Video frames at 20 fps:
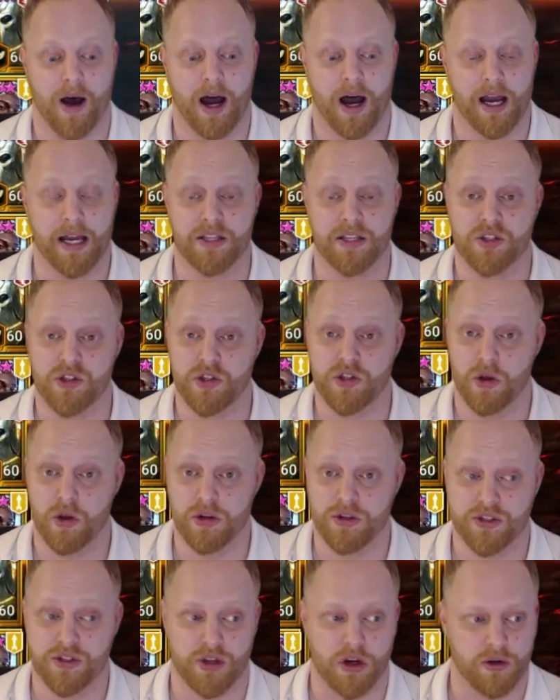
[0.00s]
my
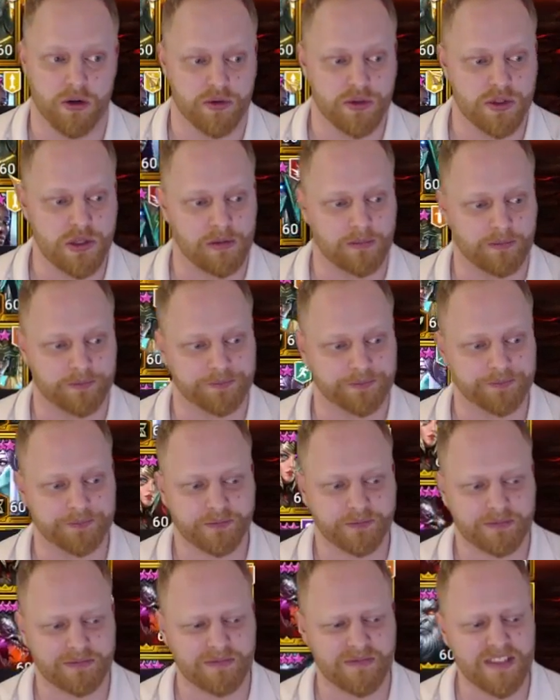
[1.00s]
soul stones,
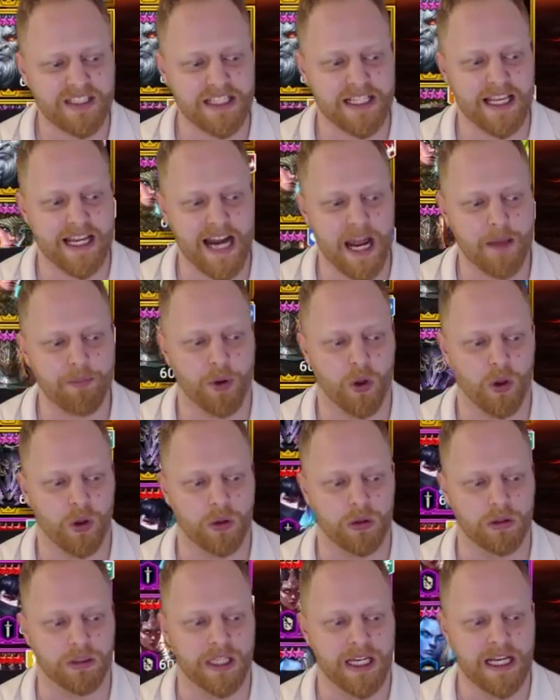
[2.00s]
and I
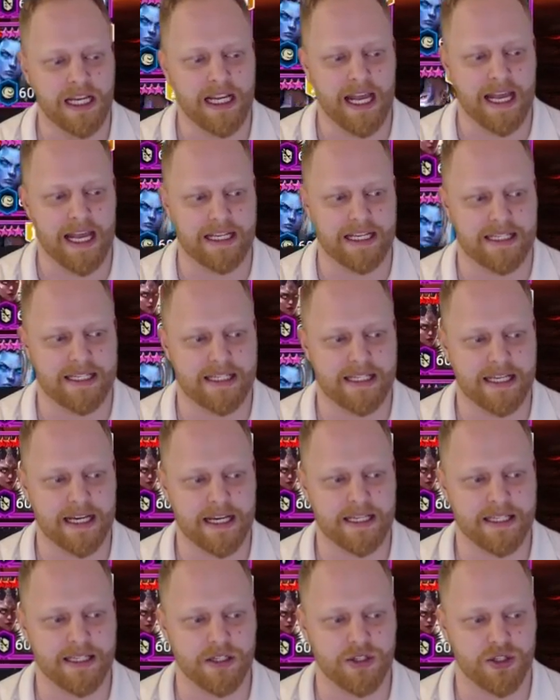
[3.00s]
pulled a
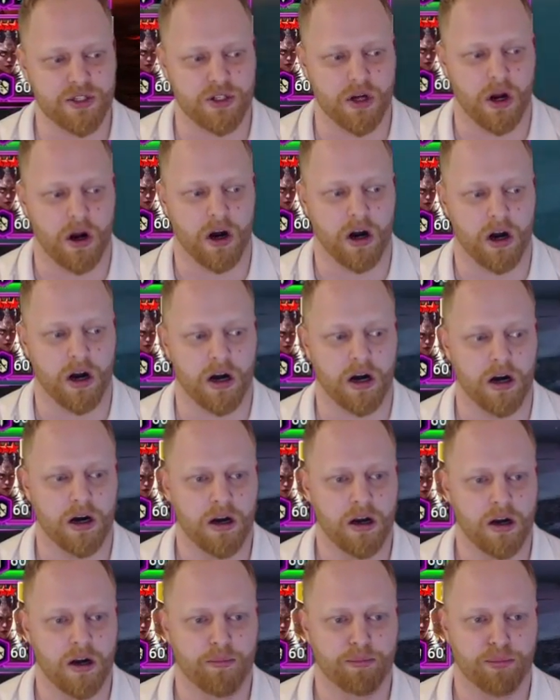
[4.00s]

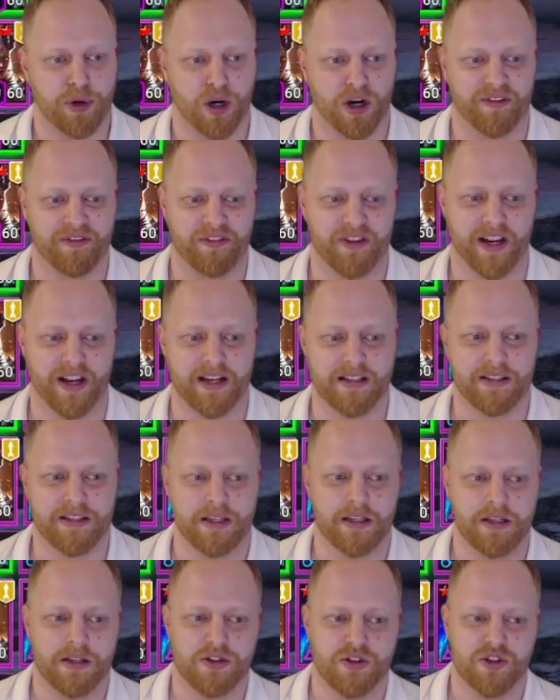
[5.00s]
6-star
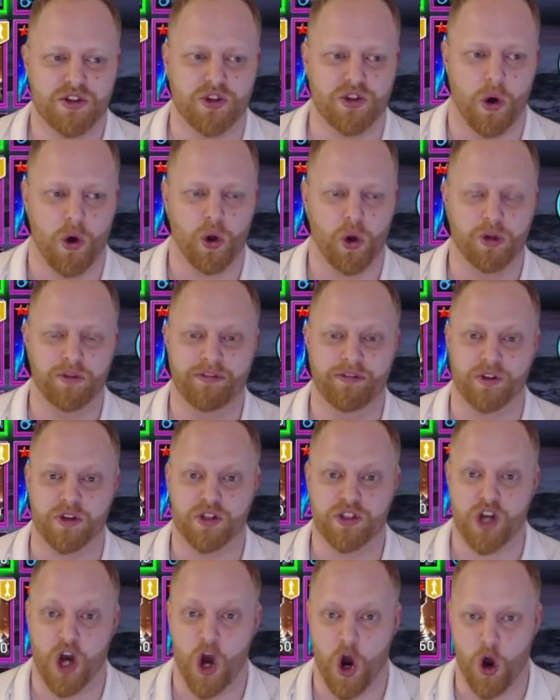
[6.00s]
perfect soul
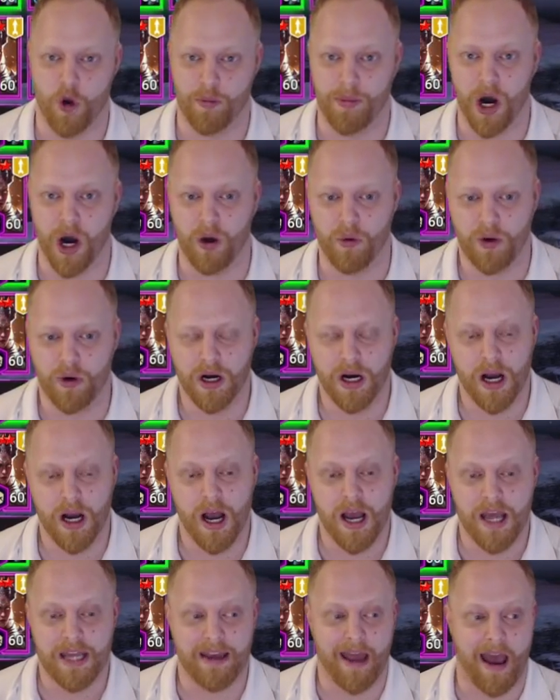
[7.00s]
for TOMOE.
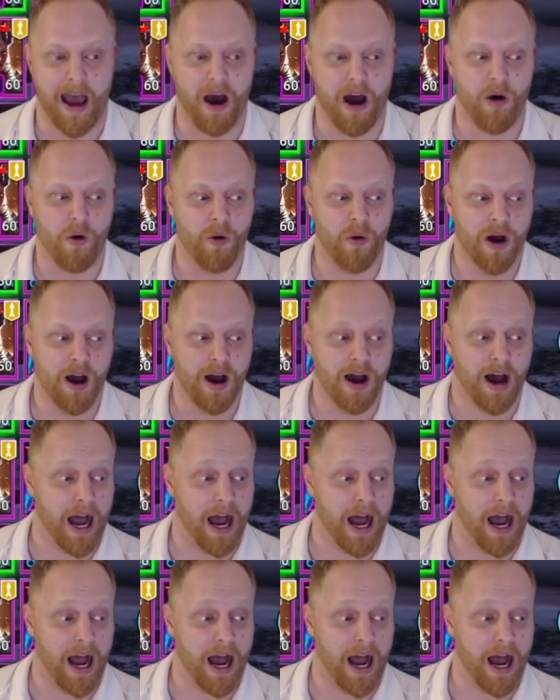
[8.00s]
Now,